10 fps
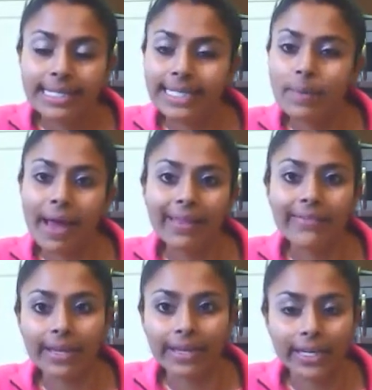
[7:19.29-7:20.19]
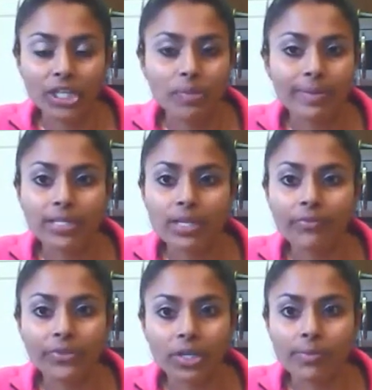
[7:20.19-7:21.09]
Take a bite of the onion, it should be
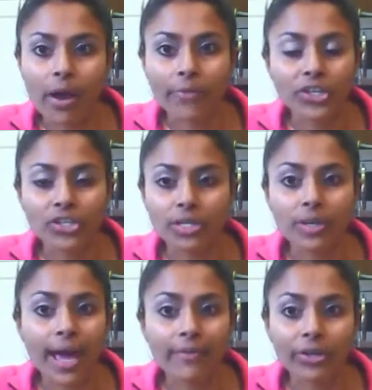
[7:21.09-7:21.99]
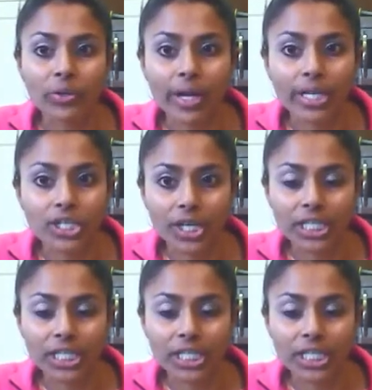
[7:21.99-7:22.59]
soft in your mouth, it shouldn't have a crunch,